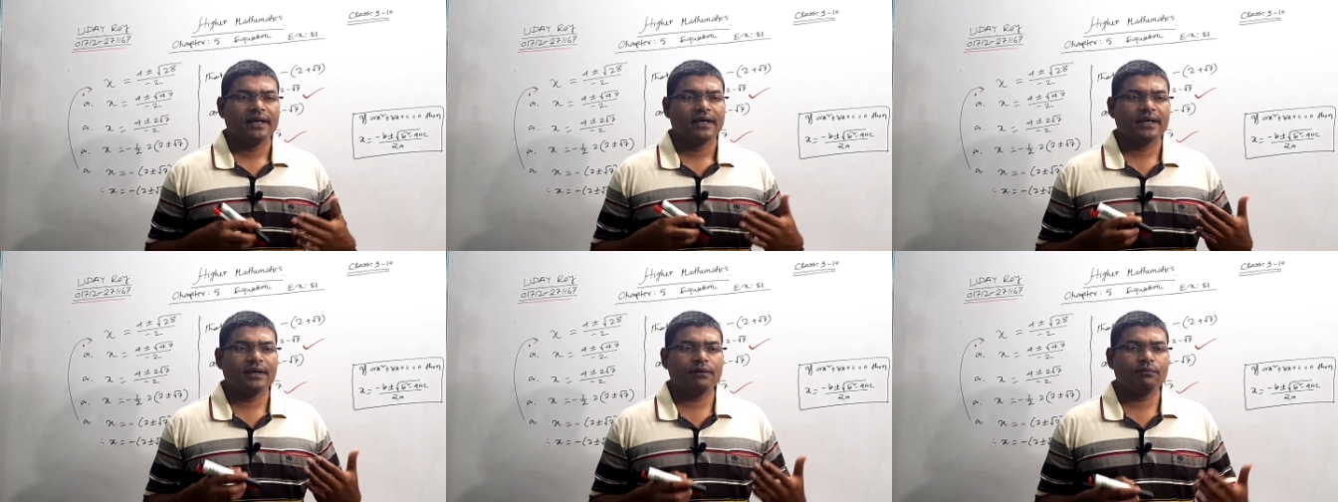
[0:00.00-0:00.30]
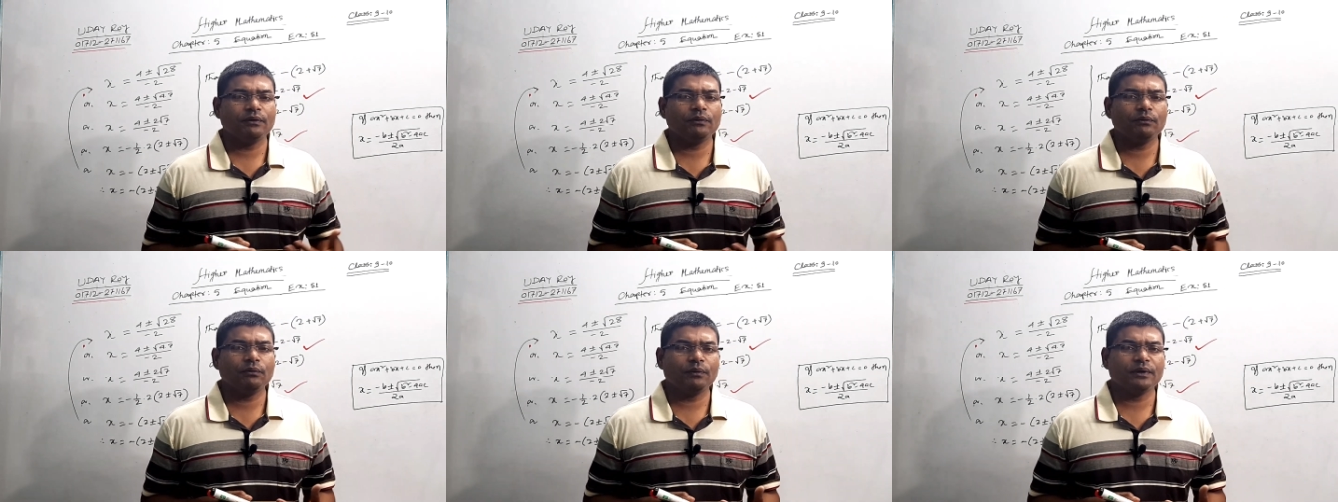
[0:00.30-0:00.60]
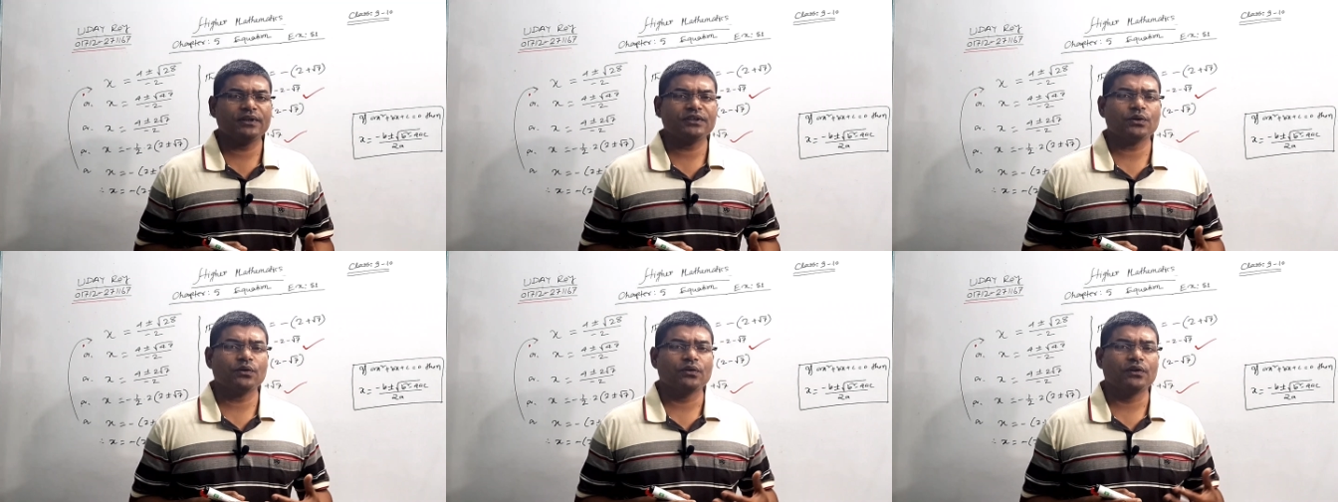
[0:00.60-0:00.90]
If you
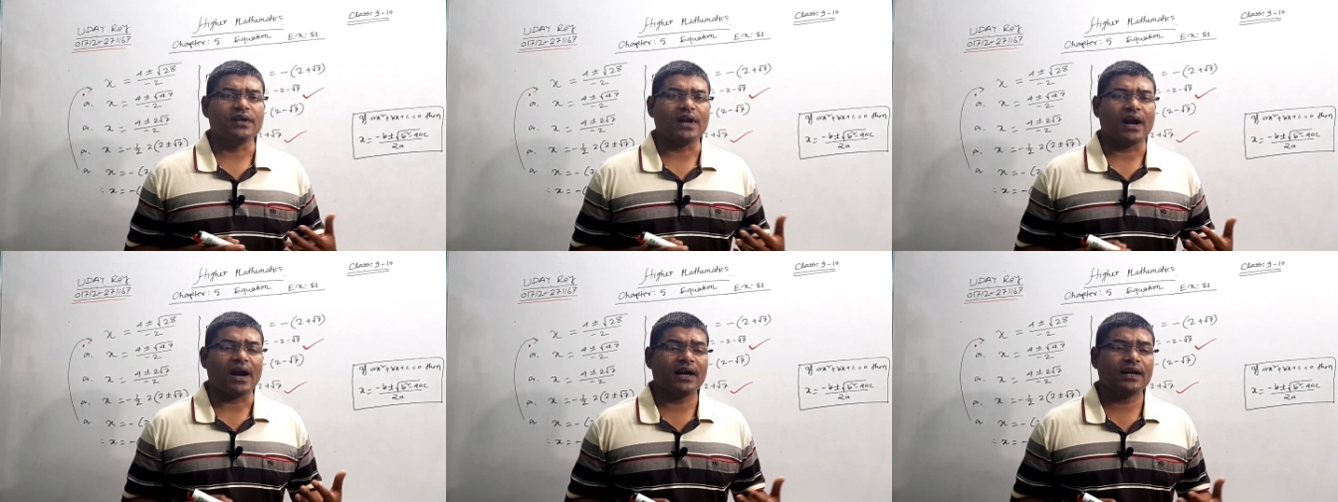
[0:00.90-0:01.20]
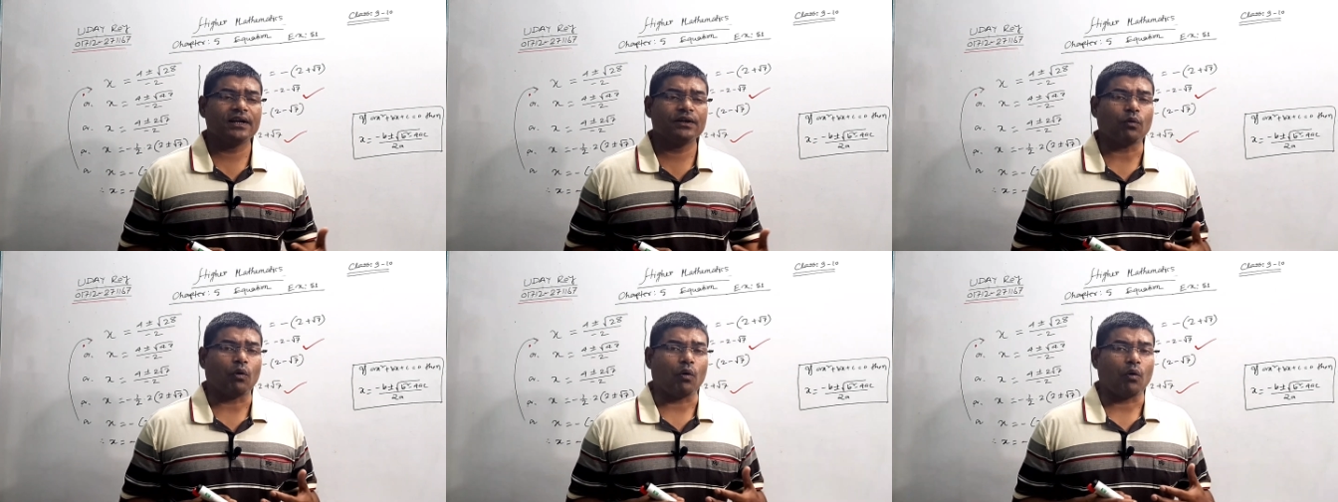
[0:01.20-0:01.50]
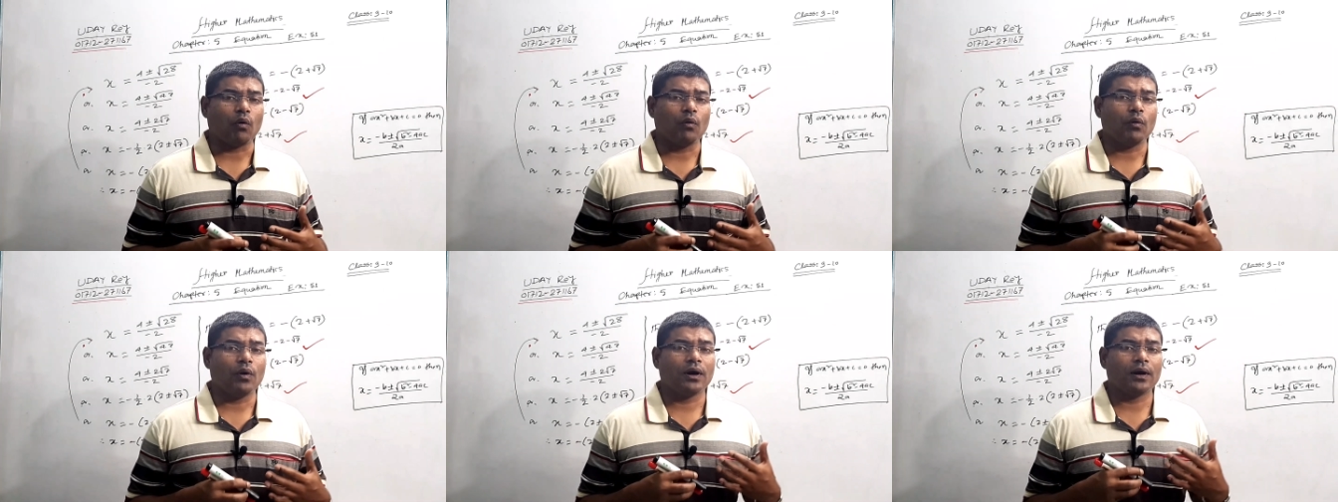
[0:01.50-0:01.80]
want to
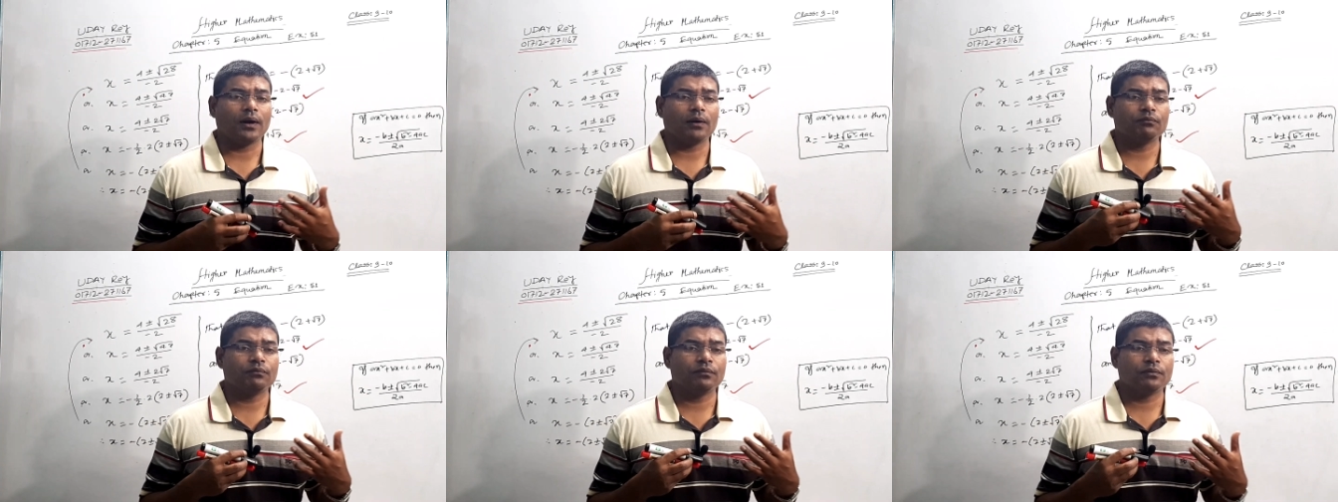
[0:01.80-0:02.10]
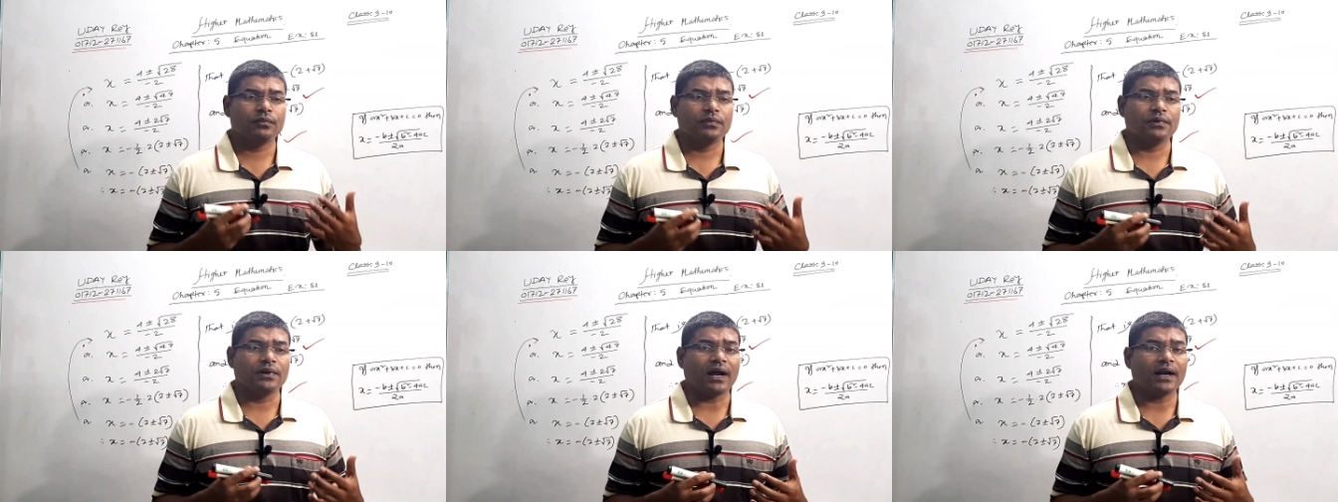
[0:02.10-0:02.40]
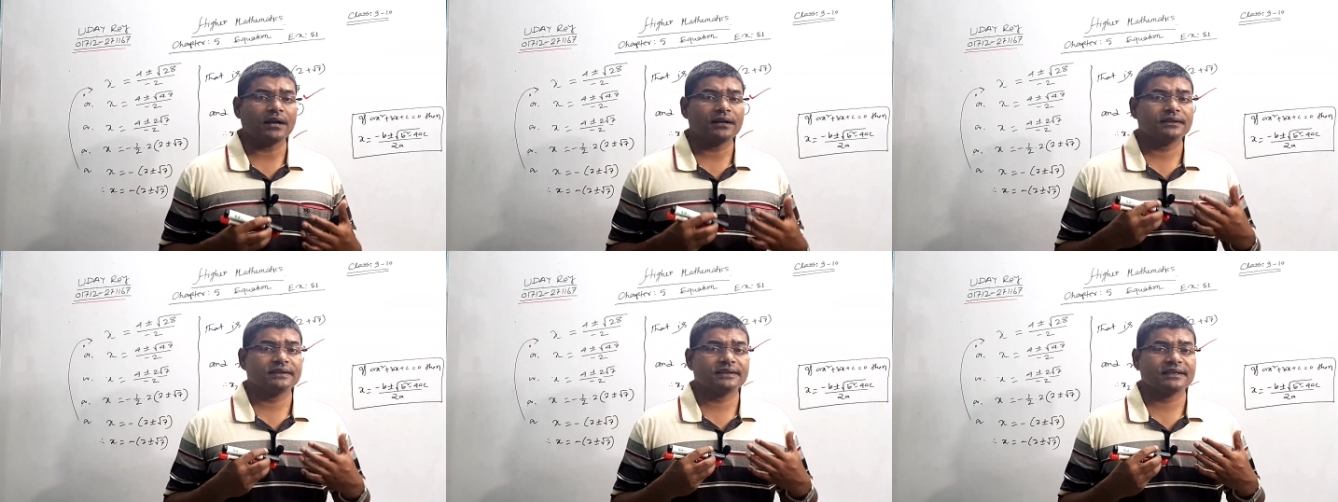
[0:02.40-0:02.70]

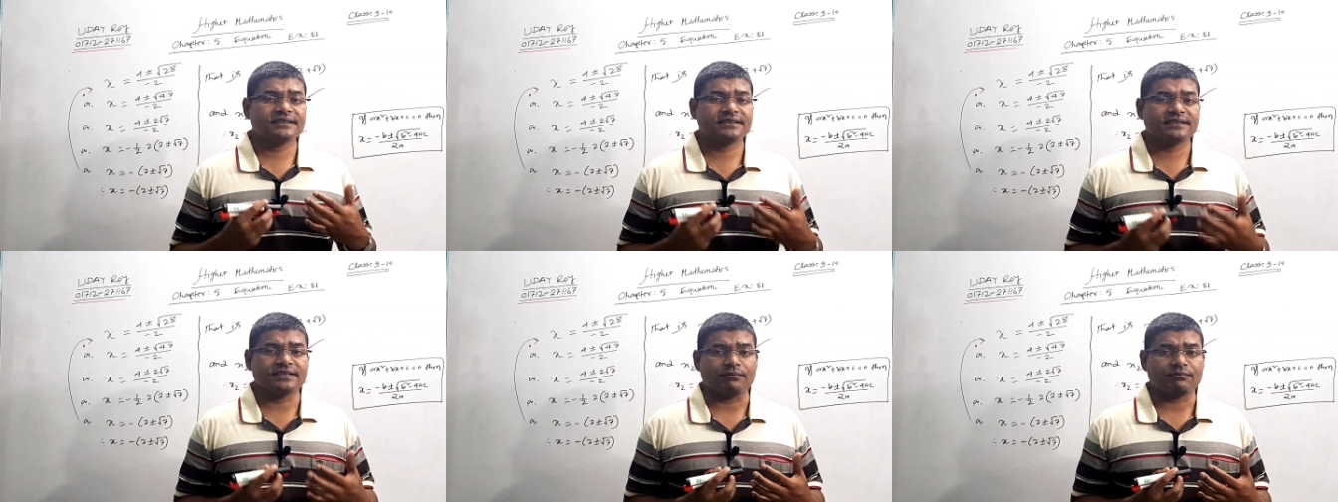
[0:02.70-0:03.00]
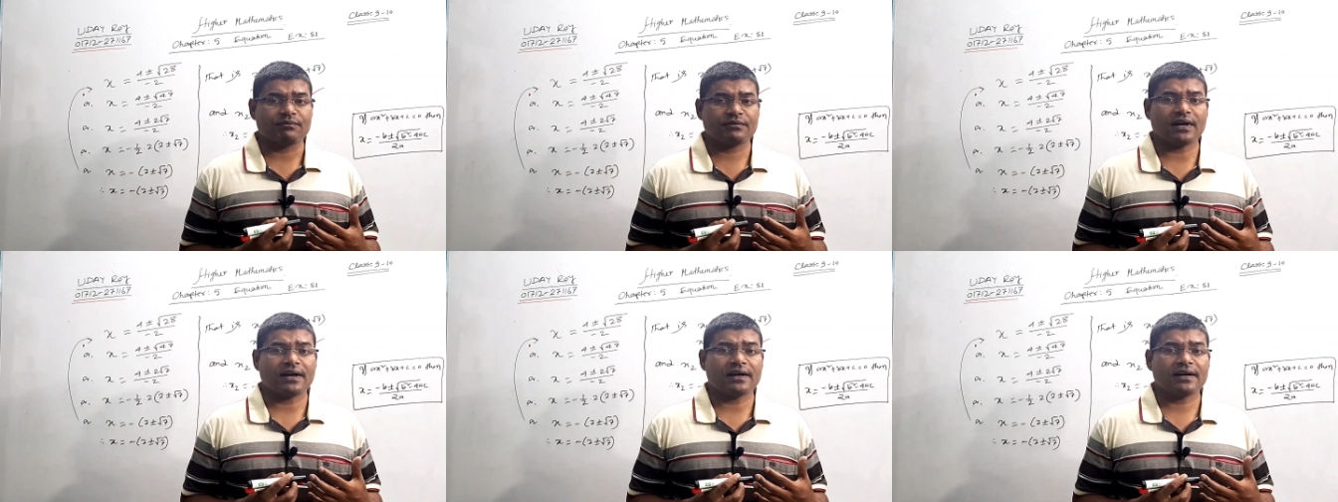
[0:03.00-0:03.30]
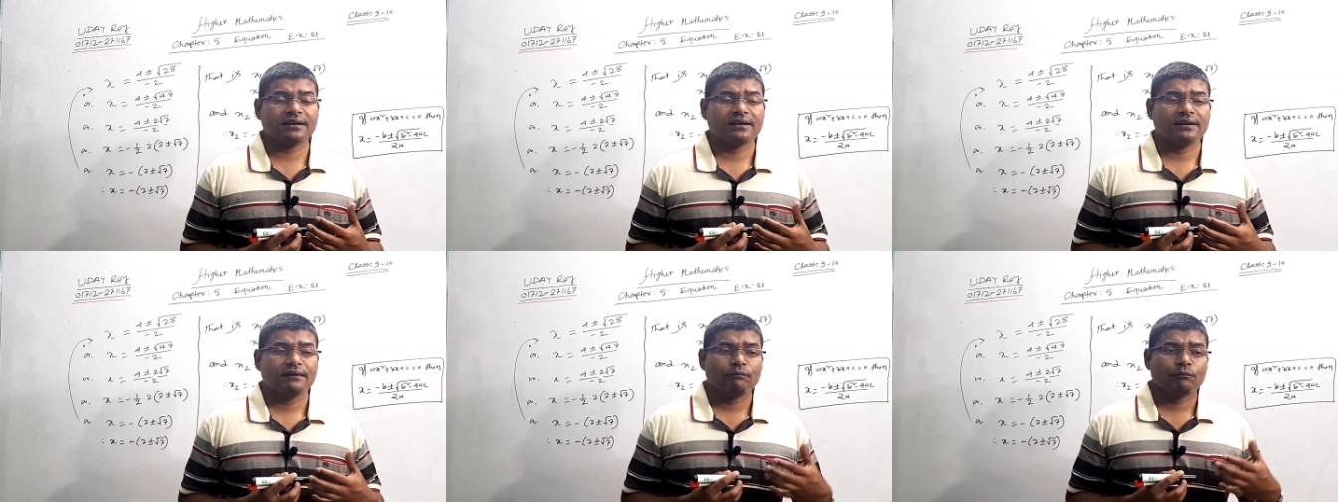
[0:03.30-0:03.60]
learn this
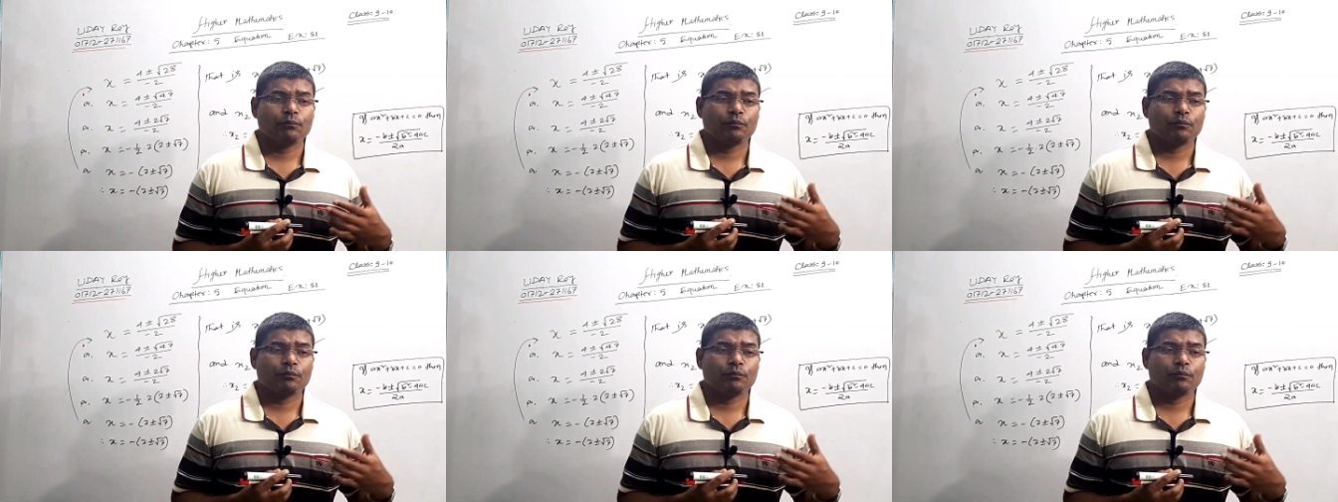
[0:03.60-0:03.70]
chapter